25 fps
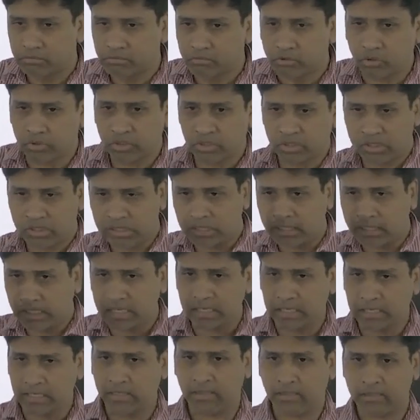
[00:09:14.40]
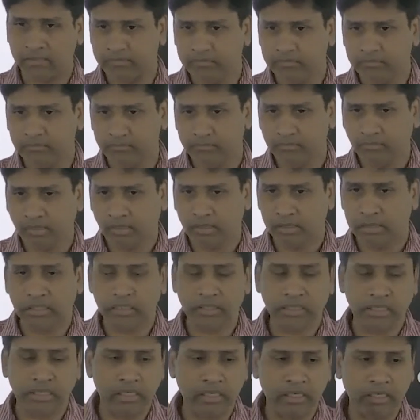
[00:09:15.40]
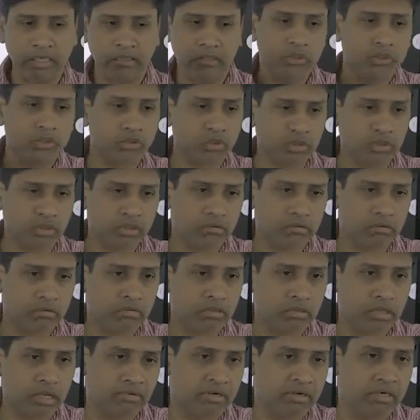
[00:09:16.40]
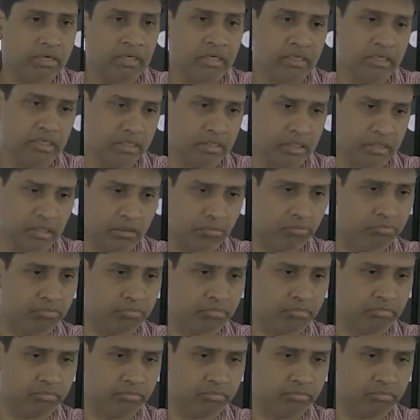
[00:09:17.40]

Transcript: So this is a key link. That key link should never get disturbed.